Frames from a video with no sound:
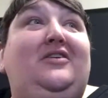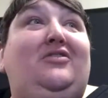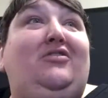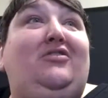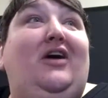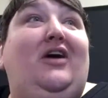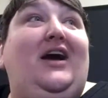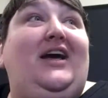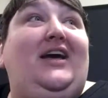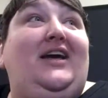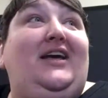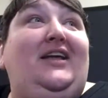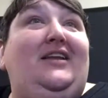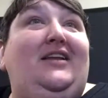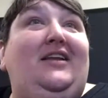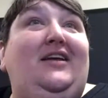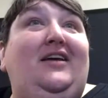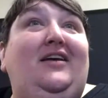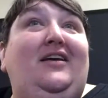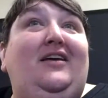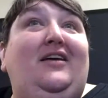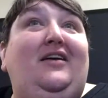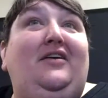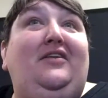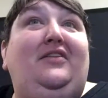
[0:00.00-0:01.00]
right?
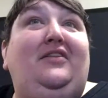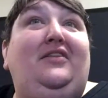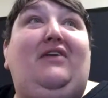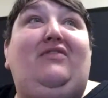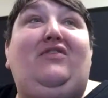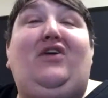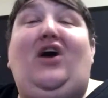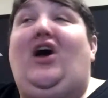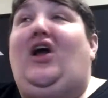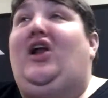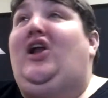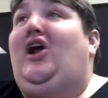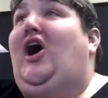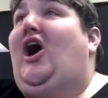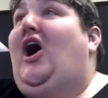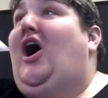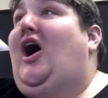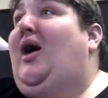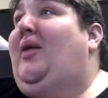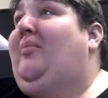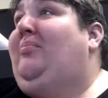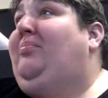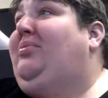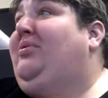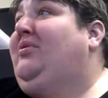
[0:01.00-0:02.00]
They've got
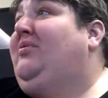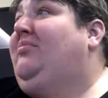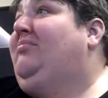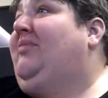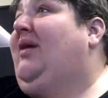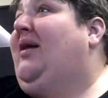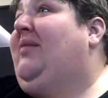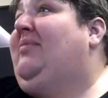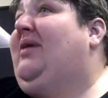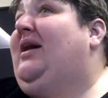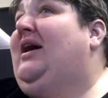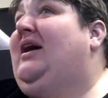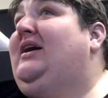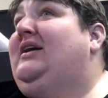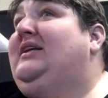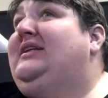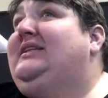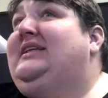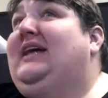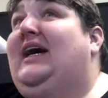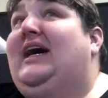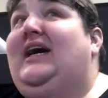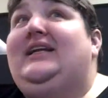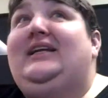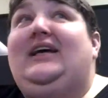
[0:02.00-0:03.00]
up, mama,
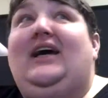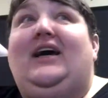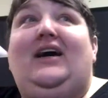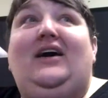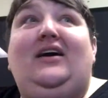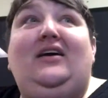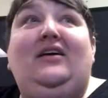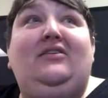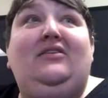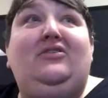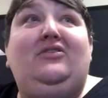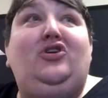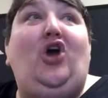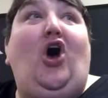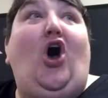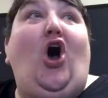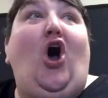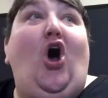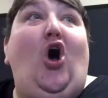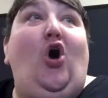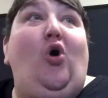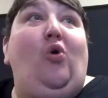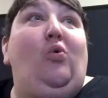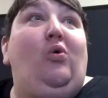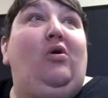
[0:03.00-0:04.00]
dada,
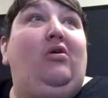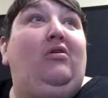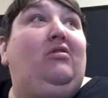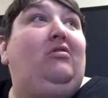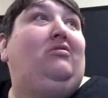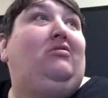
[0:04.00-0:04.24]
no.